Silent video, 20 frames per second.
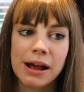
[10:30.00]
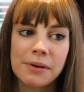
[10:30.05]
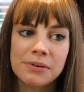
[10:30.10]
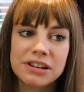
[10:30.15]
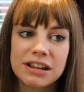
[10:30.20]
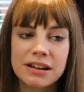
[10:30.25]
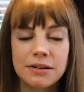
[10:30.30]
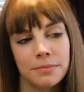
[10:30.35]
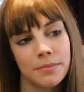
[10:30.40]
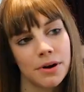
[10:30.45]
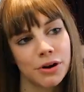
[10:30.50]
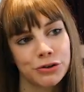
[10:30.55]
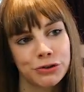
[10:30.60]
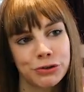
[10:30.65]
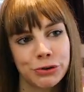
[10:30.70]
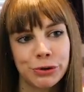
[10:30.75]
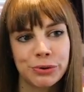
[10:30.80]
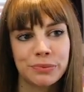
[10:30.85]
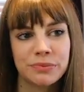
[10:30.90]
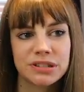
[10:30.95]
around it and
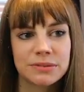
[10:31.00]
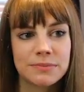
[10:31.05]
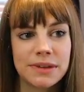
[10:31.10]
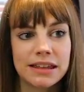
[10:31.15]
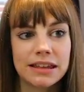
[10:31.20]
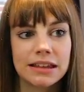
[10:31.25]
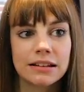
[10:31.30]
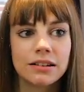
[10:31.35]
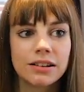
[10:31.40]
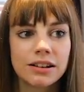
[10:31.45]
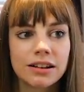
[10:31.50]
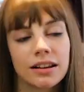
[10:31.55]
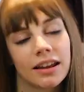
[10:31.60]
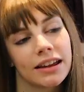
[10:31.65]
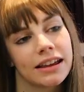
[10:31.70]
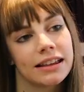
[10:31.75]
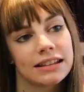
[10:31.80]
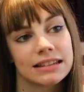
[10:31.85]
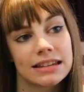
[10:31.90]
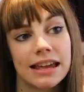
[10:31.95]
mushrooms and make it look
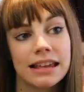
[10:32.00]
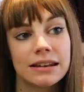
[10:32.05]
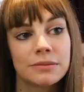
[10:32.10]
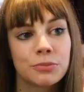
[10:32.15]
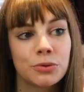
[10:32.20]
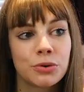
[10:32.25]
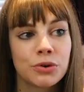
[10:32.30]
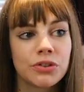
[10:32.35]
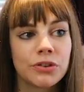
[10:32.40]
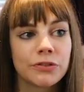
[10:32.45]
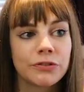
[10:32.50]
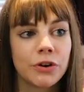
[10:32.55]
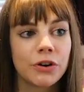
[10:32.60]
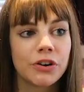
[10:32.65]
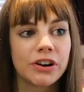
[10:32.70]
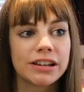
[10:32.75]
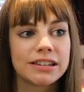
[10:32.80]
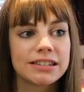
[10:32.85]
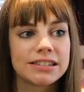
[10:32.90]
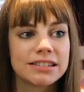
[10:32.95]
like it's hidden more in the
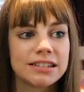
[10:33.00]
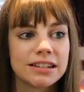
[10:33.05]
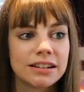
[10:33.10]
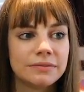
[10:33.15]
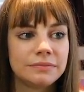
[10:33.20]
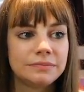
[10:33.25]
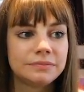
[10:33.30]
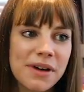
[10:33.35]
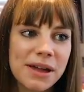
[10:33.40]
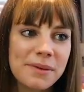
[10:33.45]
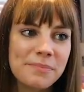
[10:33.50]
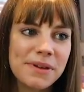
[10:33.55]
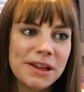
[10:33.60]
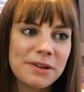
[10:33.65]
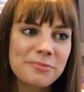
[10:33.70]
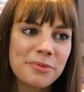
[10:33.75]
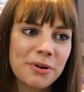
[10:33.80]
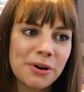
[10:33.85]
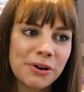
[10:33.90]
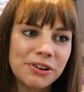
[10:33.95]
forest. My
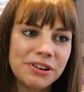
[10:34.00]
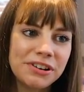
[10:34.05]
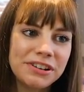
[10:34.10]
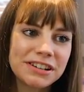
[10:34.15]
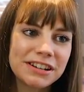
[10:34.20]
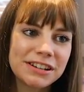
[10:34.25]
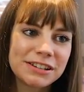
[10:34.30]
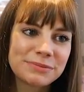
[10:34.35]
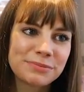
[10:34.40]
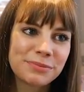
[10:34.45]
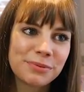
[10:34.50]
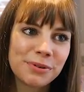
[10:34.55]
big pond is